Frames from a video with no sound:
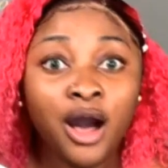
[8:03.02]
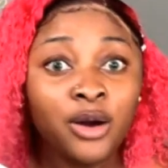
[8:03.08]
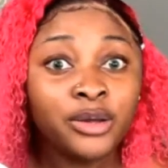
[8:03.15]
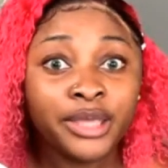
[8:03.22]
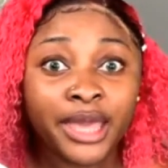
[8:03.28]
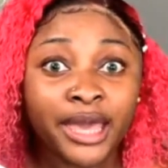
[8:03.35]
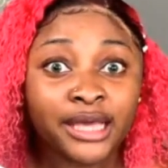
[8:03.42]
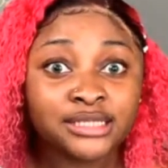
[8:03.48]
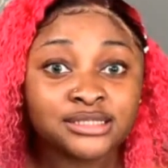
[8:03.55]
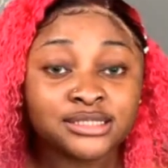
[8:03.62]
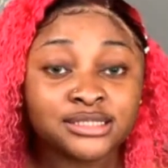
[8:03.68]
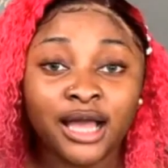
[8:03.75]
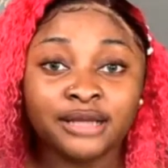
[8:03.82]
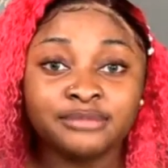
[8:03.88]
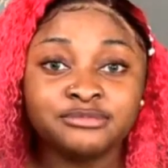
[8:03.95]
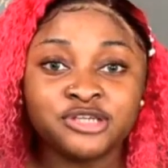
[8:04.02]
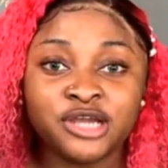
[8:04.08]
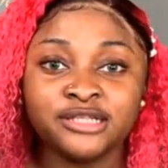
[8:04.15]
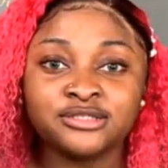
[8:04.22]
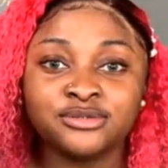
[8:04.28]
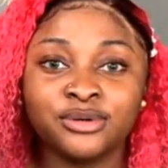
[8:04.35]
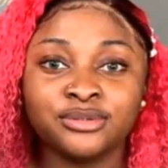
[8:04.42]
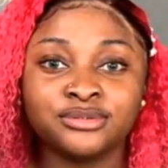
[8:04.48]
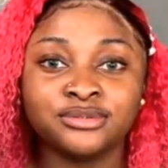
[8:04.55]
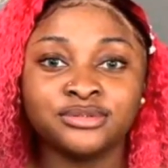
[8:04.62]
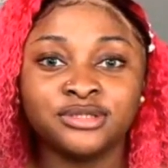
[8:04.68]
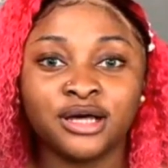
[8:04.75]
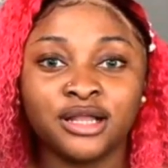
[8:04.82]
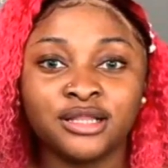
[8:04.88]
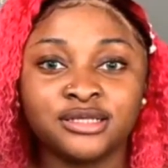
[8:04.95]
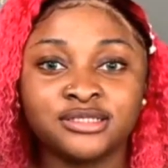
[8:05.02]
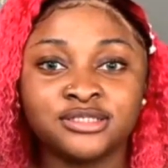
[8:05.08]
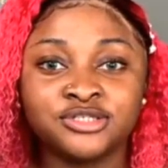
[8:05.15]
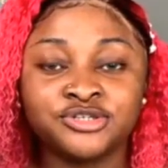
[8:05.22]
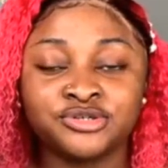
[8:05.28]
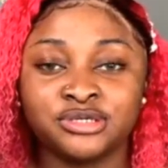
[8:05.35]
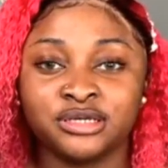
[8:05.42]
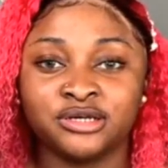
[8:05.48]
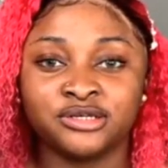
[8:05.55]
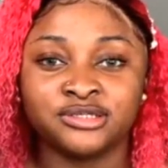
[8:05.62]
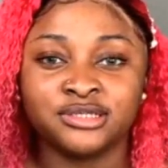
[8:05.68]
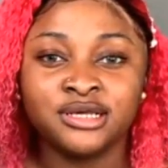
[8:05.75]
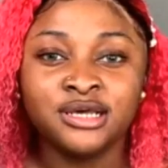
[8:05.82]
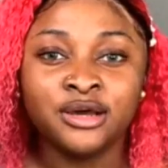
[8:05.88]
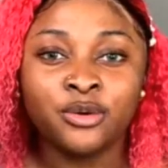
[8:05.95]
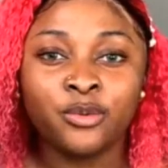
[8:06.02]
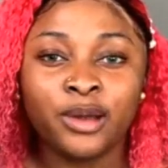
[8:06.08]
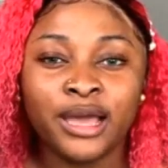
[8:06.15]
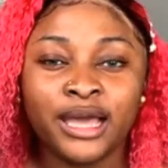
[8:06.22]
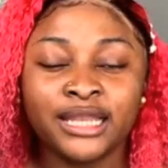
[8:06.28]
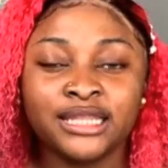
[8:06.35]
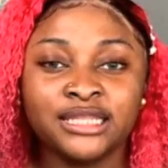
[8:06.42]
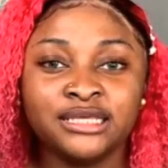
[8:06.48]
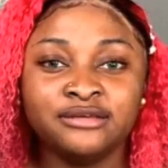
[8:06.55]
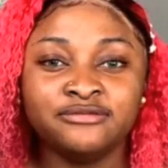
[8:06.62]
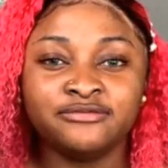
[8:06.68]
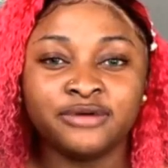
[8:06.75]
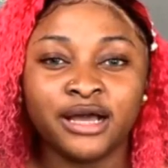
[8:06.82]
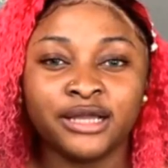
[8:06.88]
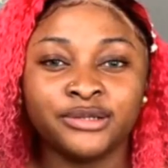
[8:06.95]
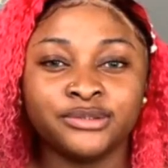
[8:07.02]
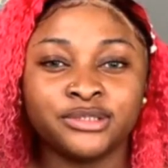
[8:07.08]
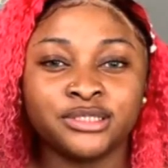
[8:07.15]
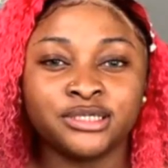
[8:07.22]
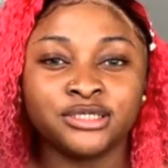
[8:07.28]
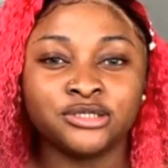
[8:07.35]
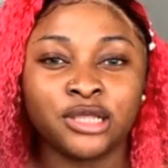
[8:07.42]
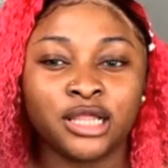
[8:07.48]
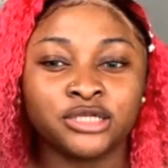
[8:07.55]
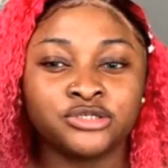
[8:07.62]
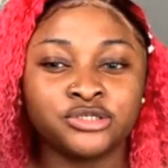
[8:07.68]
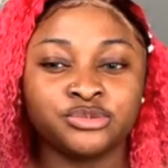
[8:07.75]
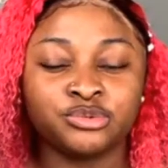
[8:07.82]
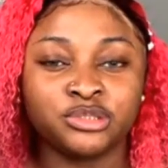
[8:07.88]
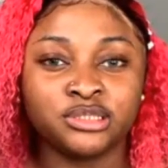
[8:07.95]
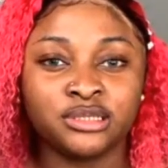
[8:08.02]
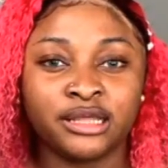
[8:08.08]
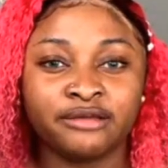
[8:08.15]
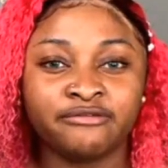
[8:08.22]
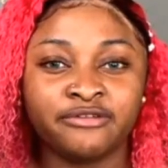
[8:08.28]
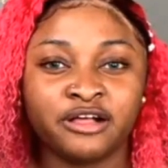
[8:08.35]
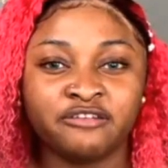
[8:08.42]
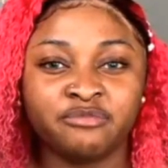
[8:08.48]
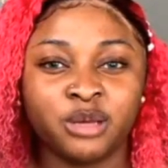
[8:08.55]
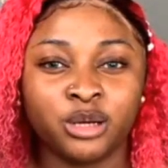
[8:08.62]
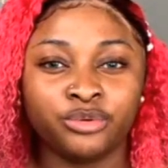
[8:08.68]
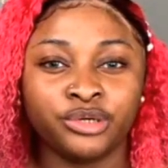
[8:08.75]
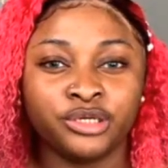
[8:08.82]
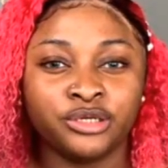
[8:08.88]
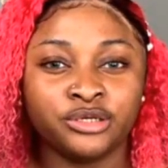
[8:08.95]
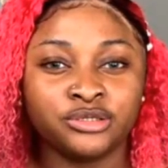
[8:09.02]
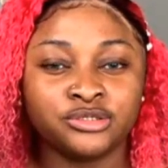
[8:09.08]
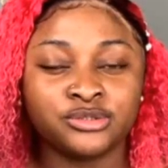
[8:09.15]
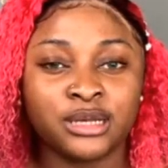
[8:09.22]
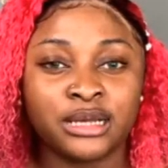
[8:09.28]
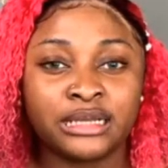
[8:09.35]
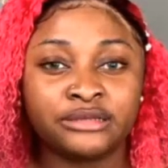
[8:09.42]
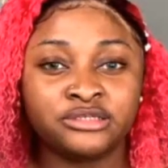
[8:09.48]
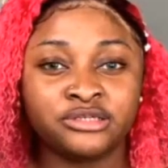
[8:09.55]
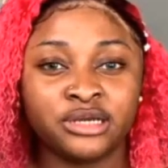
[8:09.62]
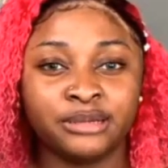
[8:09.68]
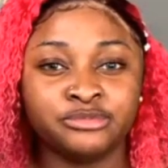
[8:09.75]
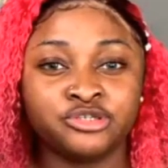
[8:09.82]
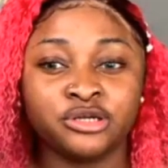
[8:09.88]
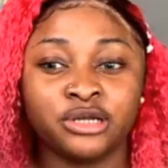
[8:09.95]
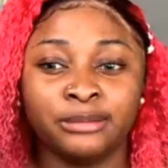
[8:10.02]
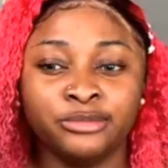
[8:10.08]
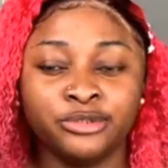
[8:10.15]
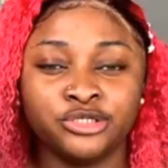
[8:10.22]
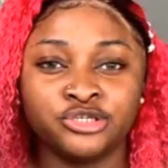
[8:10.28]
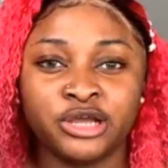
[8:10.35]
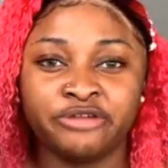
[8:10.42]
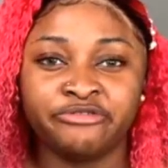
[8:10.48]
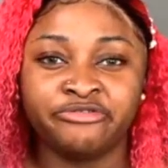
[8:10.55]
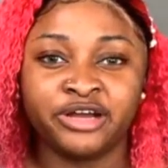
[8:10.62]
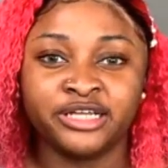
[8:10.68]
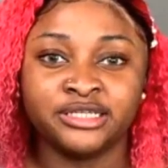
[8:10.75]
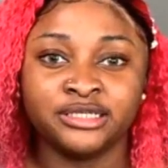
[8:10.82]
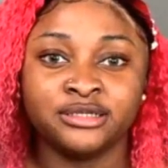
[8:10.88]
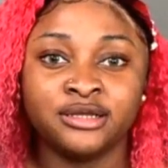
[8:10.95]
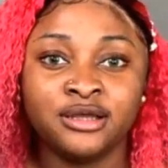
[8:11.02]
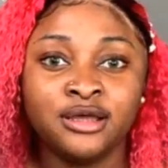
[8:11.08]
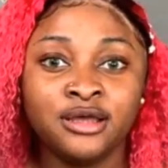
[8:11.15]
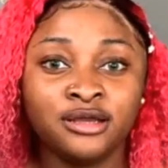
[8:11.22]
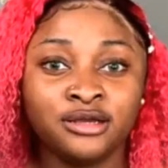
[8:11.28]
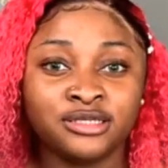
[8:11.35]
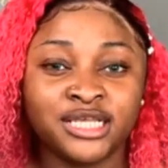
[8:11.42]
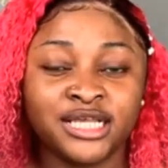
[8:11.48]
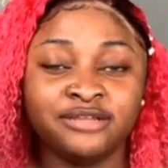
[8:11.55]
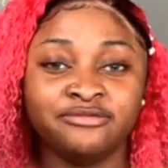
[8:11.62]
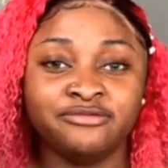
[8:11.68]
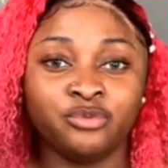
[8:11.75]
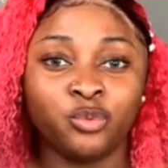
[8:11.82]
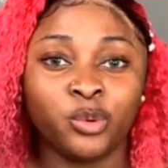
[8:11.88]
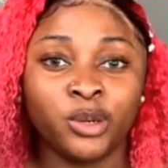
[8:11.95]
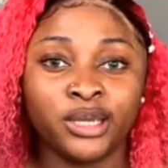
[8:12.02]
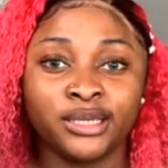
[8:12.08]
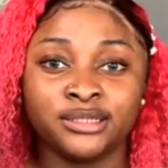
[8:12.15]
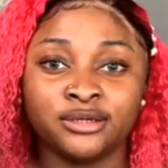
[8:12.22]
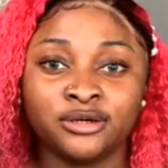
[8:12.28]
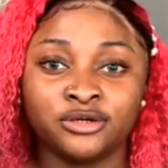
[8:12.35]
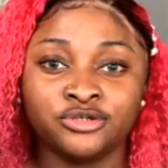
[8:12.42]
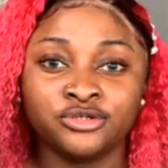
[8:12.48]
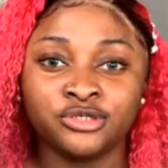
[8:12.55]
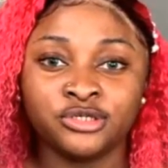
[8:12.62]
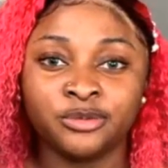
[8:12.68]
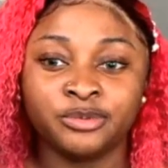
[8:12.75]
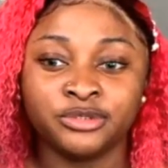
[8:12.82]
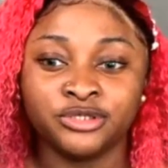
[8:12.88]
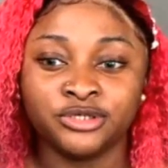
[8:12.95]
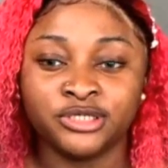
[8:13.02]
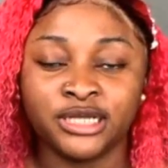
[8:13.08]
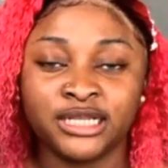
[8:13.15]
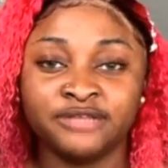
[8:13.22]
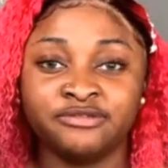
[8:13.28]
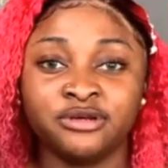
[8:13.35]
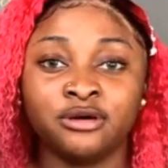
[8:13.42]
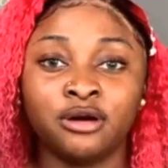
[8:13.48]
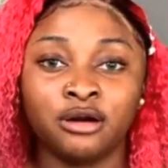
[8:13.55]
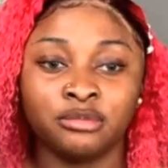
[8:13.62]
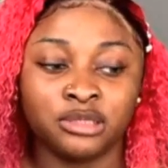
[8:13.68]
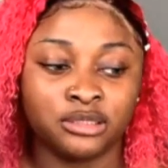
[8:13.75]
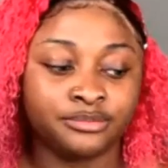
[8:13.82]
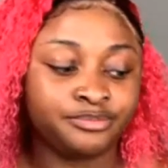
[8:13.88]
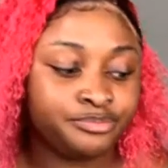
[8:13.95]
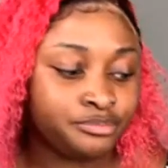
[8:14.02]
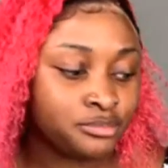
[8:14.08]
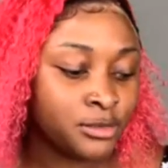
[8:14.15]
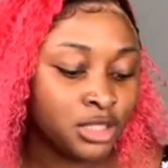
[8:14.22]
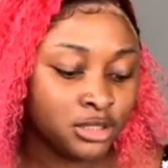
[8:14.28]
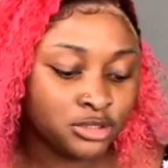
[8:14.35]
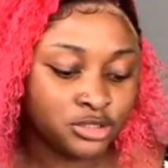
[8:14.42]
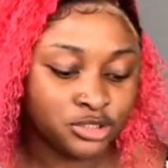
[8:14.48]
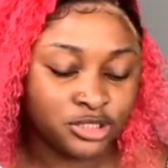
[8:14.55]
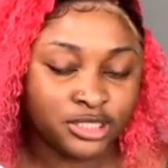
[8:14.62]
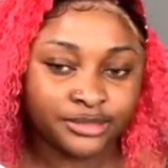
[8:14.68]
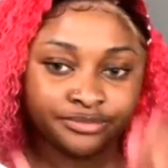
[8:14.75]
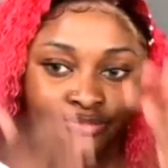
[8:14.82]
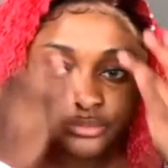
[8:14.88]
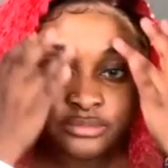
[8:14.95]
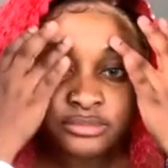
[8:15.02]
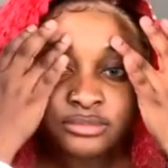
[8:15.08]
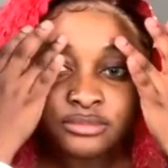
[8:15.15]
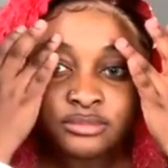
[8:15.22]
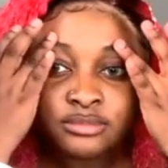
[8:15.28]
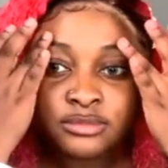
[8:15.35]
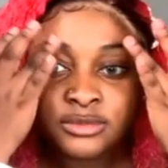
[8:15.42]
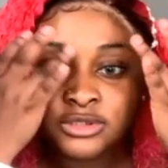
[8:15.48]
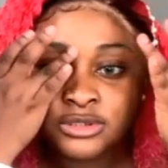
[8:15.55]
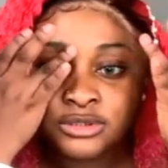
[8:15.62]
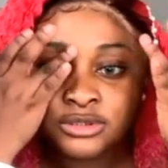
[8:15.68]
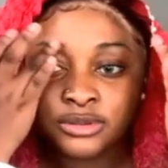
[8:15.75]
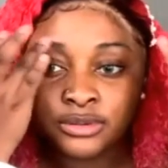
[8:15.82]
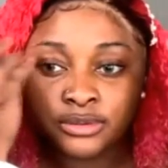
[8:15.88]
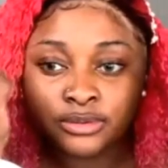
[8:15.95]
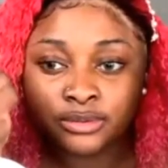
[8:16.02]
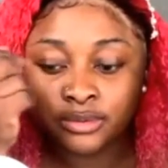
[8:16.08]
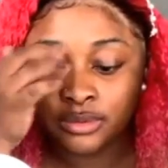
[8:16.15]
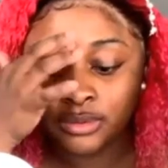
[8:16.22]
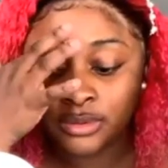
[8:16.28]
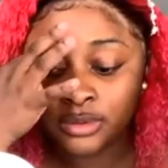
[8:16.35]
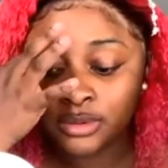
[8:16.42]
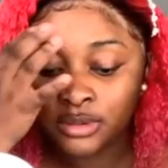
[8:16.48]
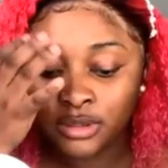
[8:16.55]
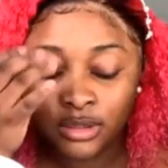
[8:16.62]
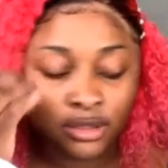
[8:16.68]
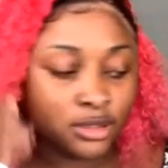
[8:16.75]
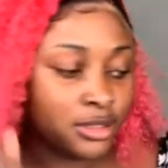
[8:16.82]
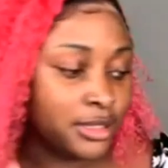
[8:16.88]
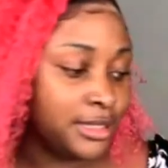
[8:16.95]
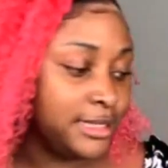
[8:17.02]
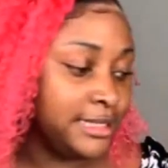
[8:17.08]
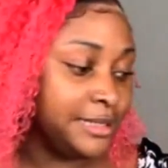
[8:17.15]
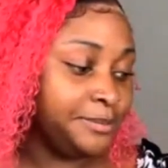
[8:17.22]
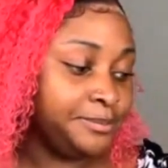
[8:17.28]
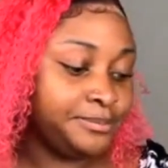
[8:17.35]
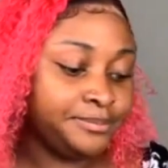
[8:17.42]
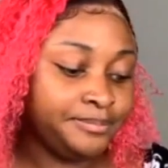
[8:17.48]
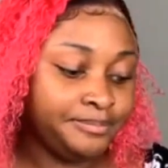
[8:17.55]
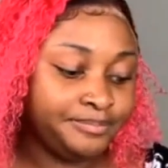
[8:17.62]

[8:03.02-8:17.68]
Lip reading: Oh yes, I'm trying to go to the Dollar Tree because where I live, I don't think a Dollar Tree is within like 5 mile radius. So I'm gonna try to find it because I live way in the country up in Georgia. I live in Cumming, Georgia. So yep.